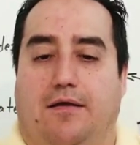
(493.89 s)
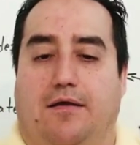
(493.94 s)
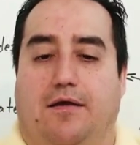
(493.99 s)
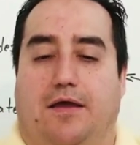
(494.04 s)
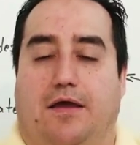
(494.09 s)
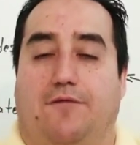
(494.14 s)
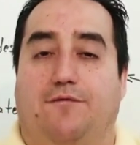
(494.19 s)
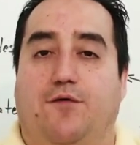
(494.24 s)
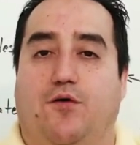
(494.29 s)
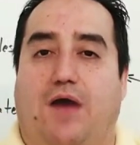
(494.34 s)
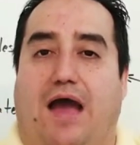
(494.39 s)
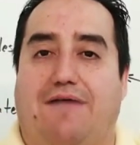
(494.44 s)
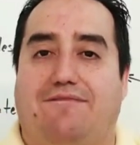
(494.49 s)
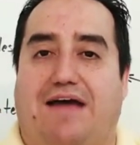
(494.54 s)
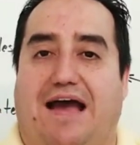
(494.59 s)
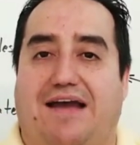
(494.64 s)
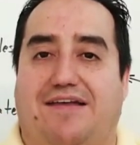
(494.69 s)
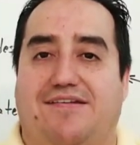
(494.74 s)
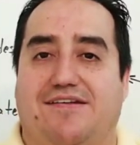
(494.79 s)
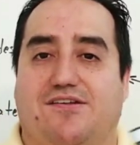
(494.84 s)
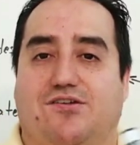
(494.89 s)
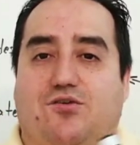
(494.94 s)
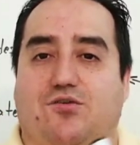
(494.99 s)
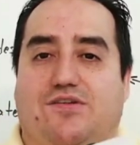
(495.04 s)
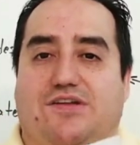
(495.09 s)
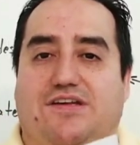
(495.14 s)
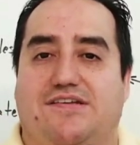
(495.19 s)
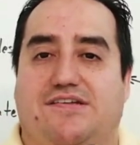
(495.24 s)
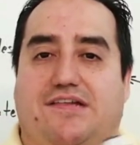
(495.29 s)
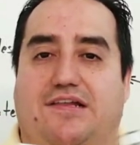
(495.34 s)
If you have access to
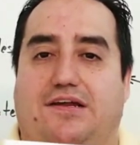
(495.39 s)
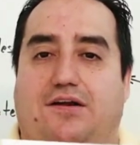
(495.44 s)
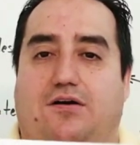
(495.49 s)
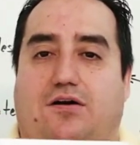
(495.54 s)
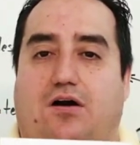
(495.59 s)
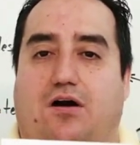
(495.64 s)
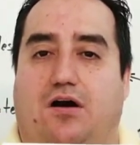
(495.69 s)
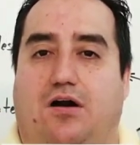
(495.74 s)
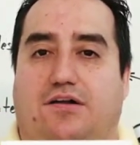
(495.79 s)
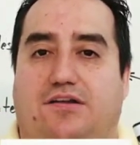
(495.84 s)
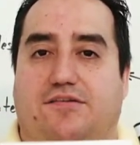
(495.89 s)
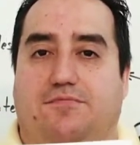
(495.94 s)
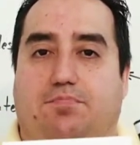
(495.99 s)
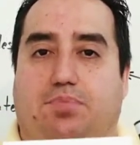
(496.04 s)
these little cards,